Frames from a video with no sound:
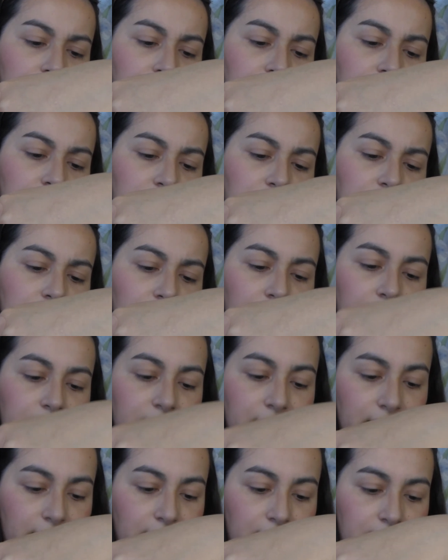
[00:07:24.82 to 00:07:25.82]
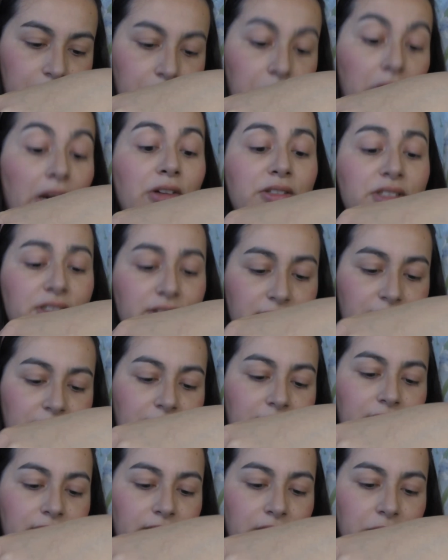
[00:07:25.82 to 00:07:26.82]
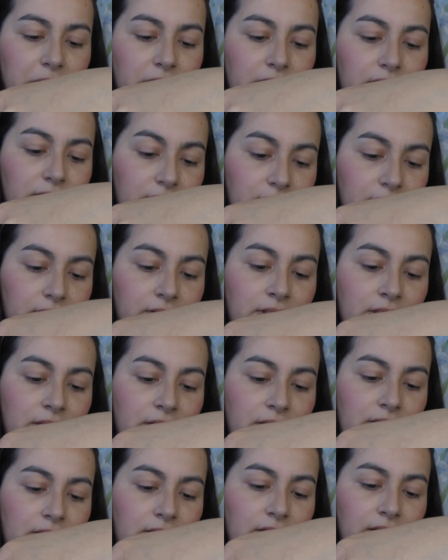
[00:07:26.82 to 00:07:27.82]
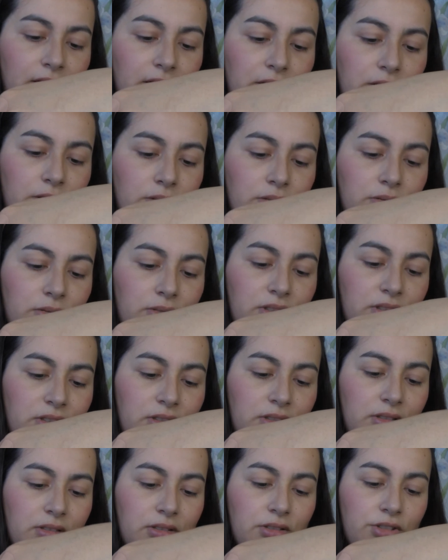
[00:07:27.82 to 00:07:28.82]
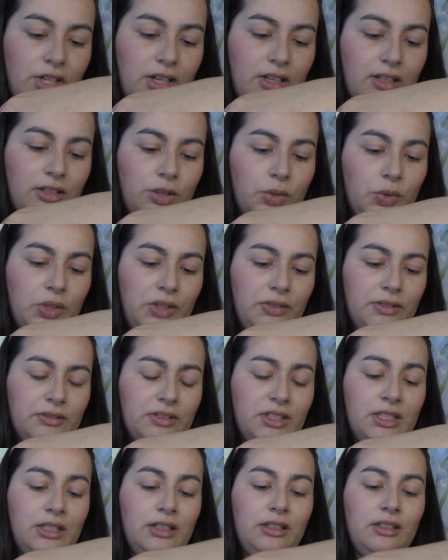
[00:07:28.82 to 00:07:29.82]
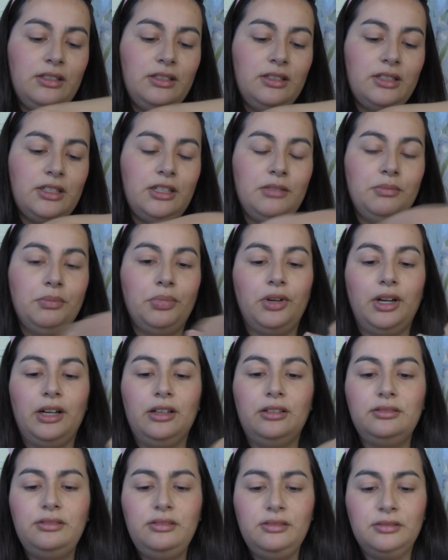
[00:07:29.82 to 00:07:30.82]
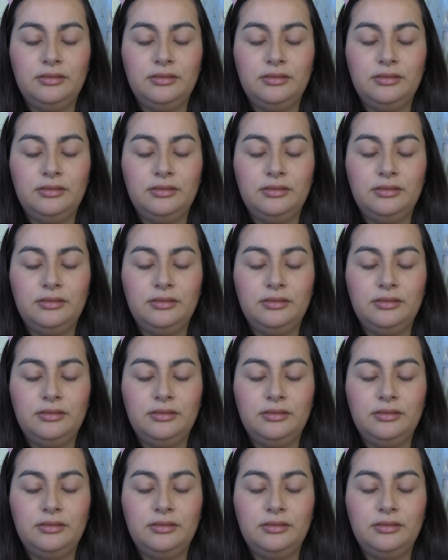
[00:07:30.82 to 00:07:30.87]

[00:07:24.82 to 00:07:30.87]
De Brow Definer, there we go. I use shade three fifteen Deep Brown,